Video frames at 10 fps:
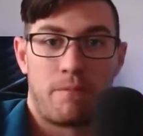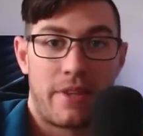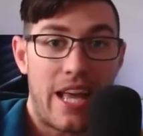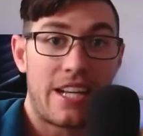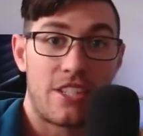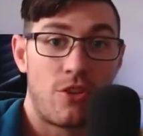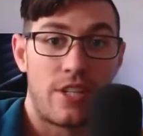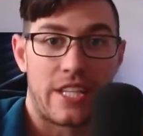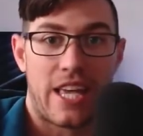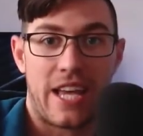But that isn't
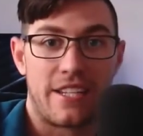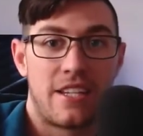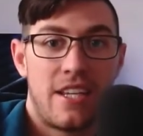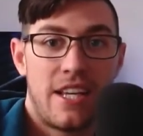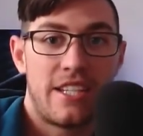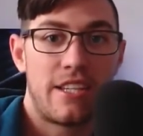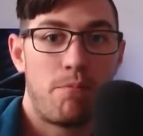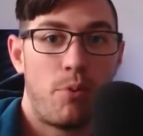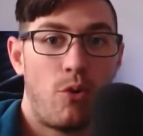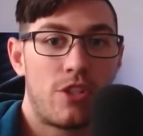always the case. It's
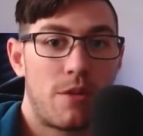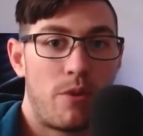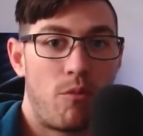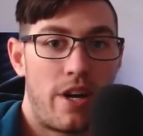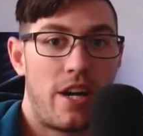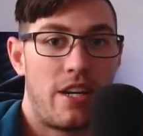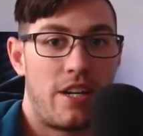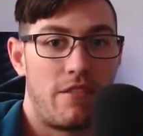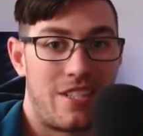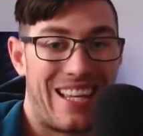important to be wary
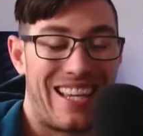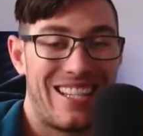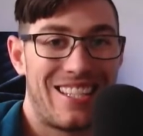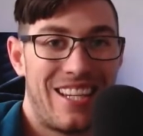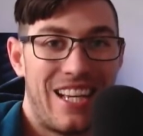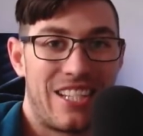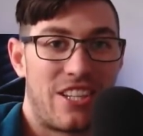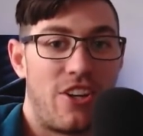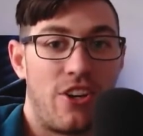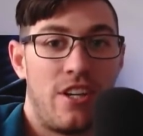of these, as
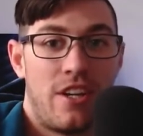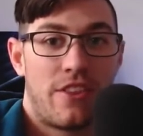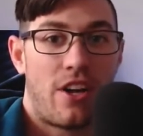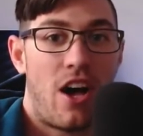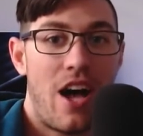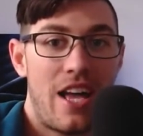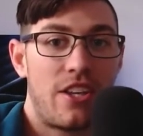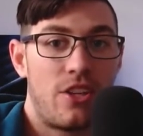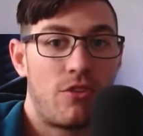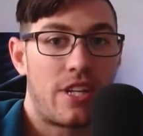though the higher
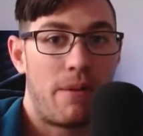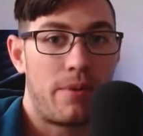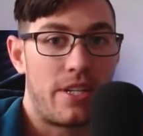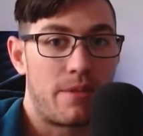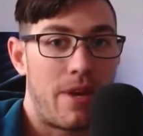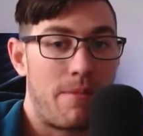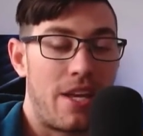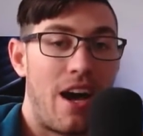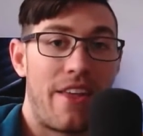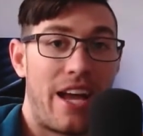yield companies may
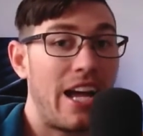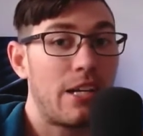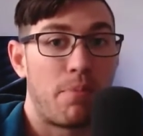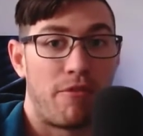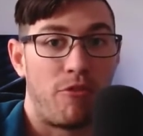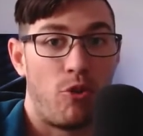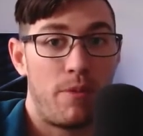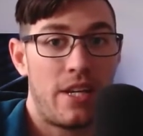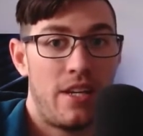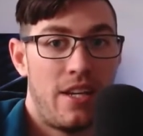be either
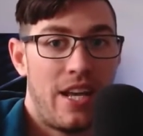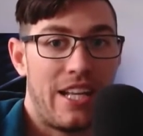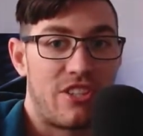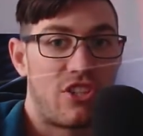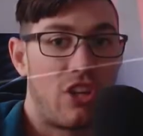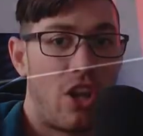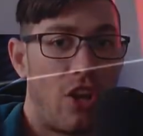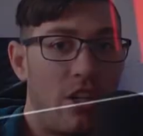underperforming and slowly